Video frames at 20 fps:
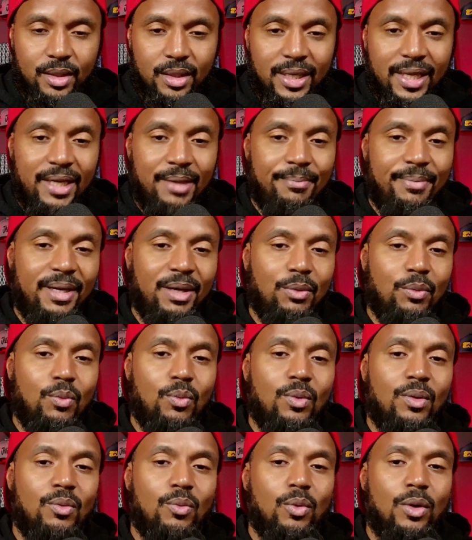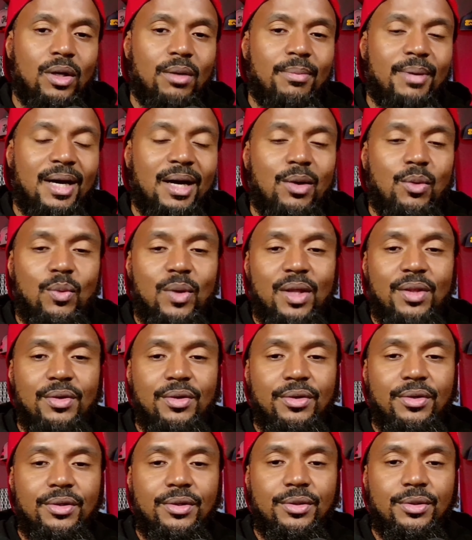laying in bed worried about whether
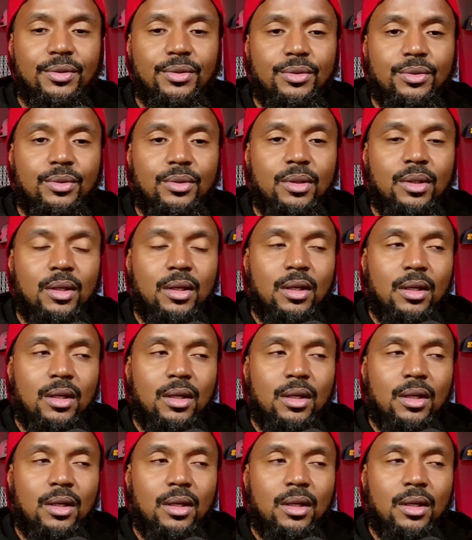you